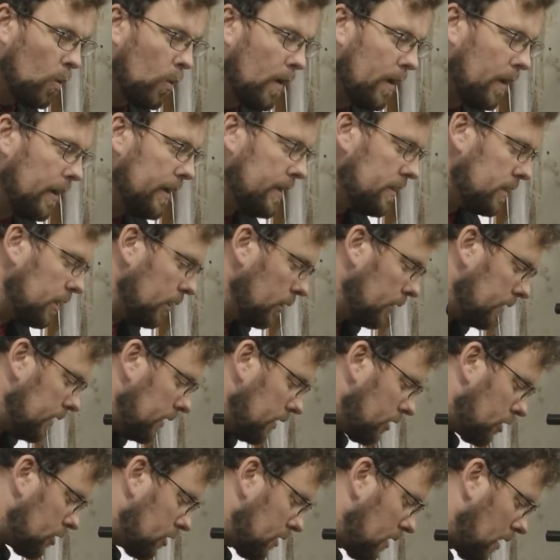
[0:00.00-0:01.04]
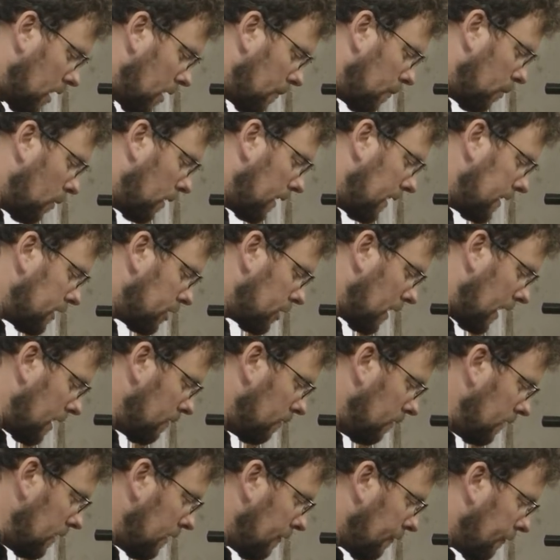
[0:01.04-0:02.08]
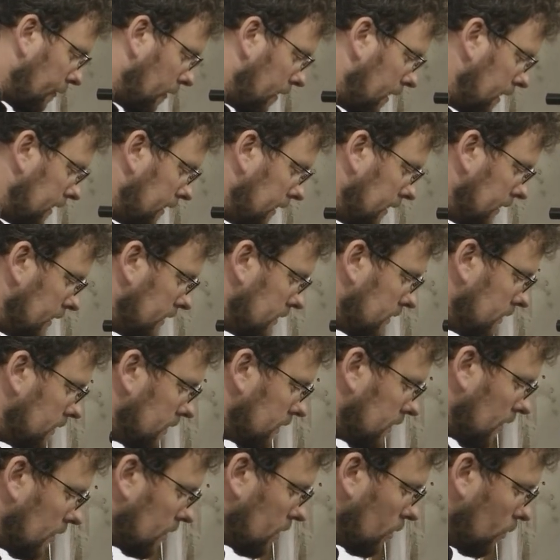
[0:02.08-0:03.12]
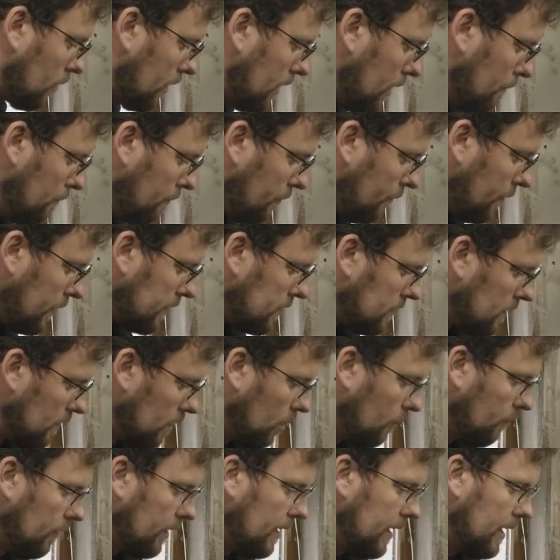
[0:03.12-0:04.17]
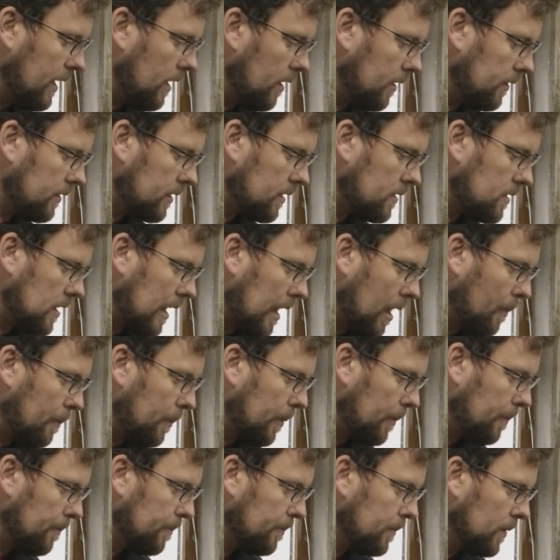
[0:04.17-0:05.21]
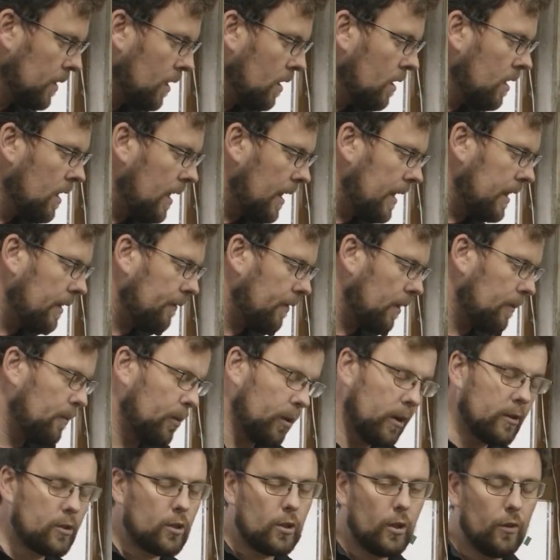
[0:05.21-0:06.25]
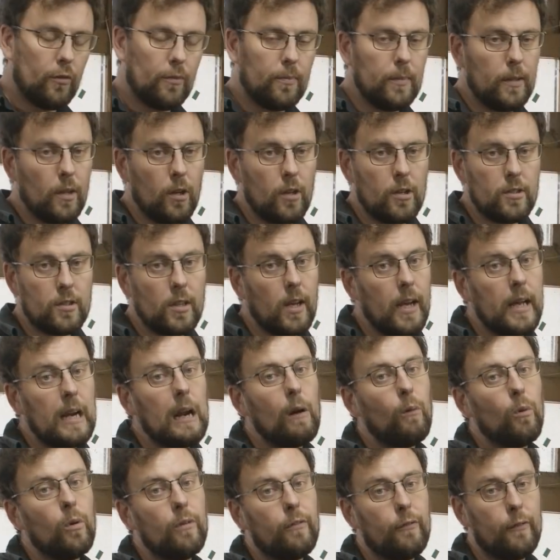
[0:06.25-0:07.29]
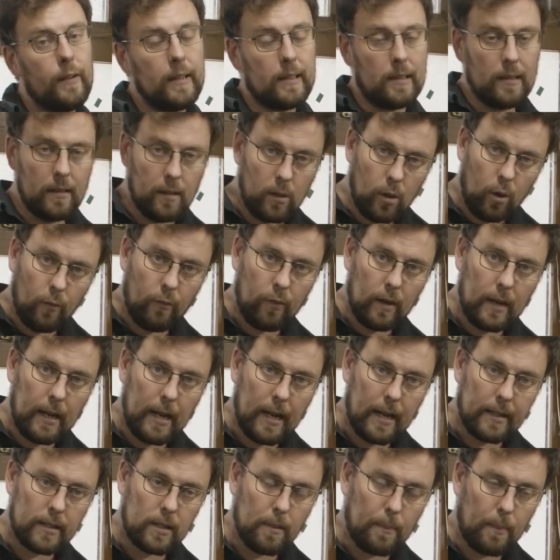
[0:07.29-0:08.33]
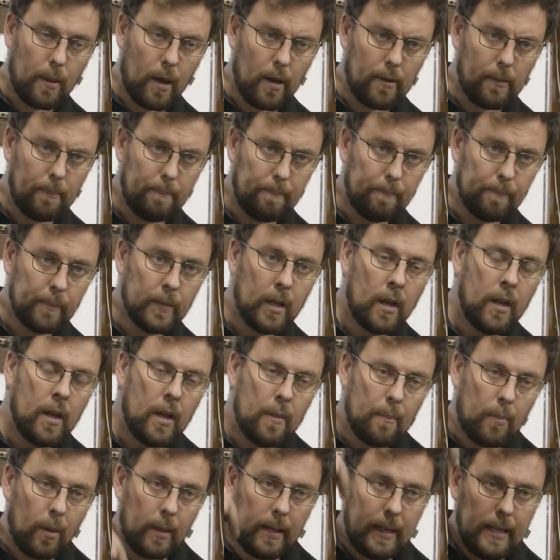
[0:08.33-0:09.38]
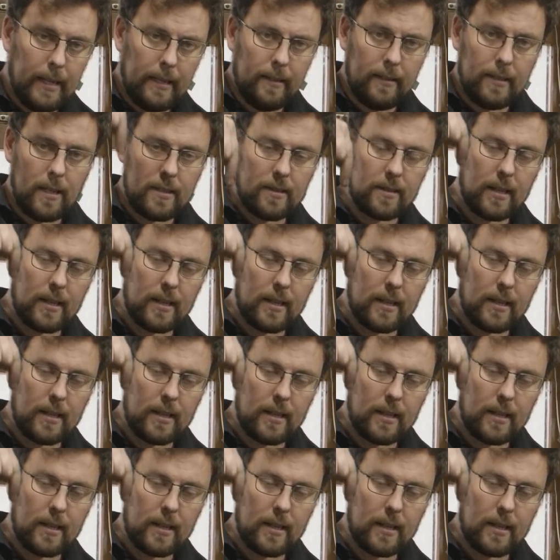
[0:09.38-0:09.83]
When I do this job, what I generally find is that the ream fits lovely here at the top, and if I put it through from the other side, it would fit lovely at the bottom, but in the